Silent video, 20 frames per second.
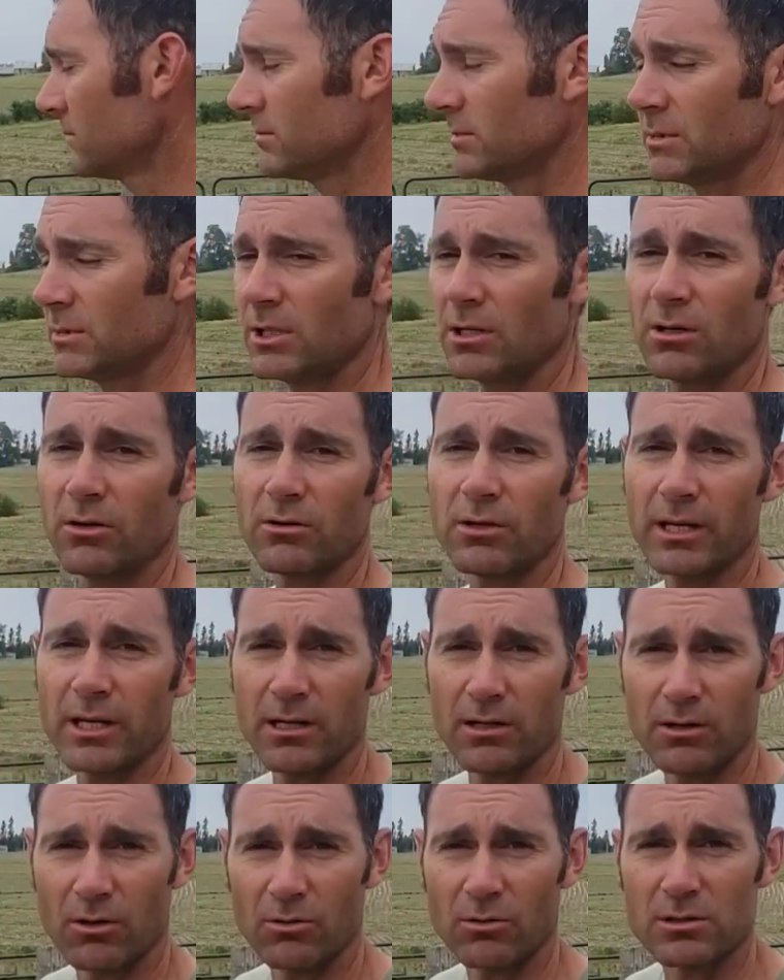you know, he
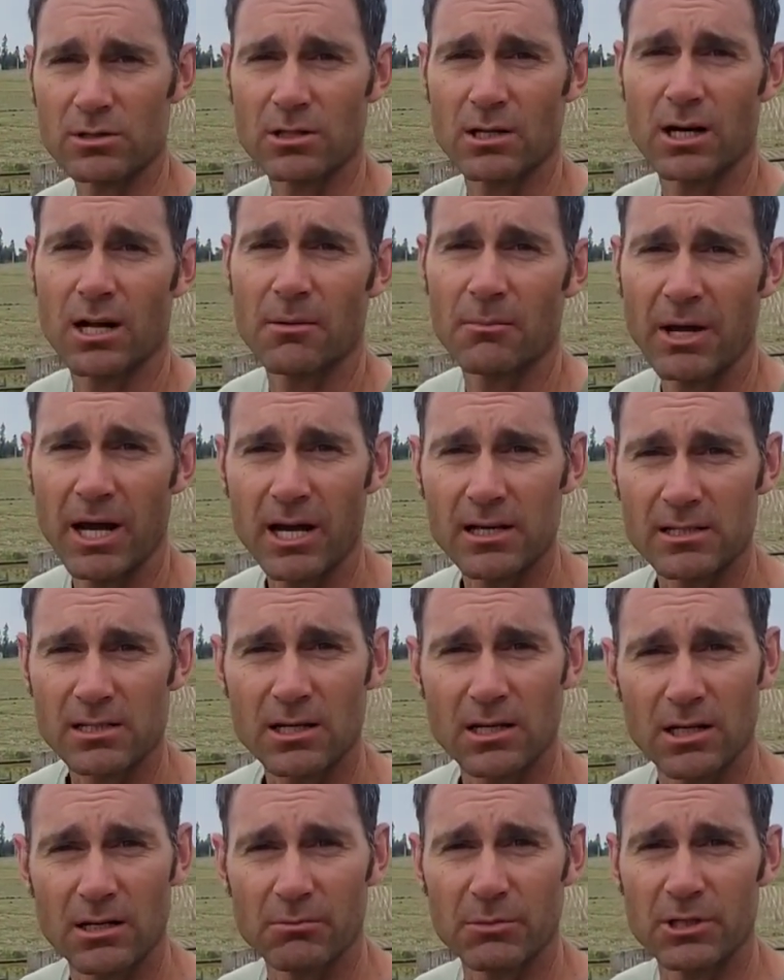knows that I'm
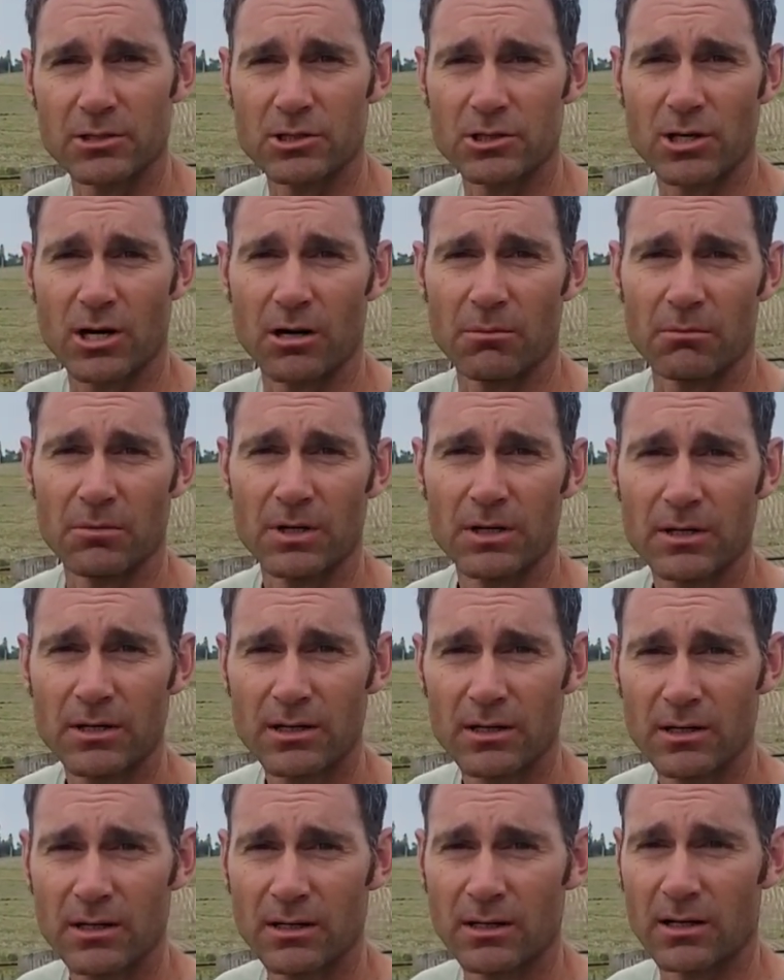asking him to jump.
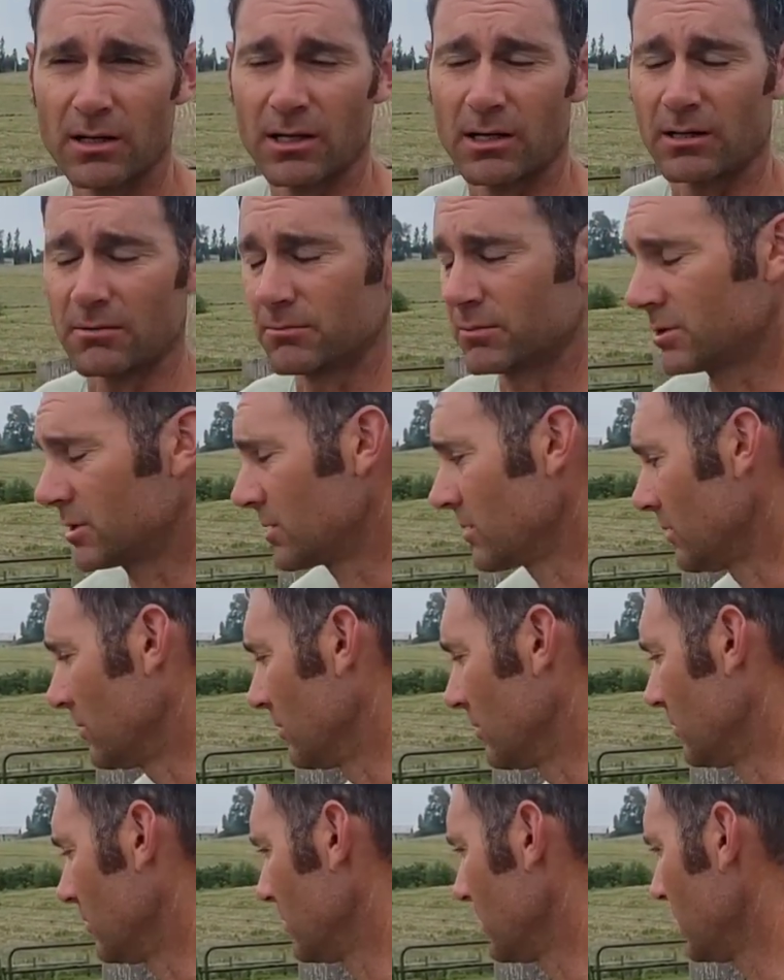
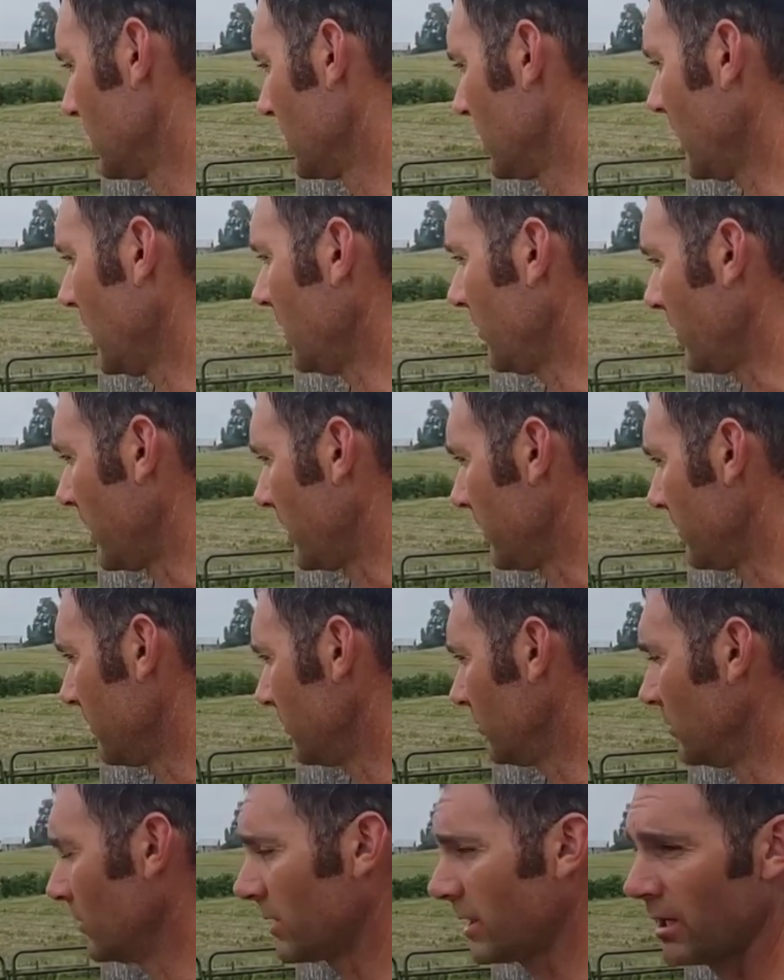So anyway,
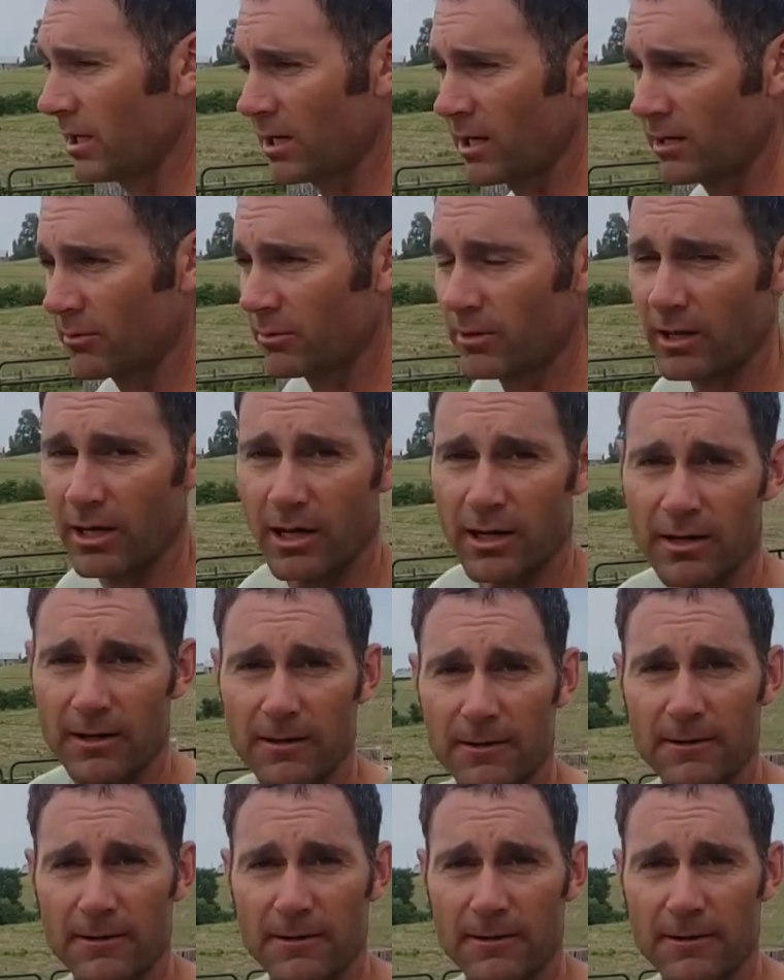we'll get on with that.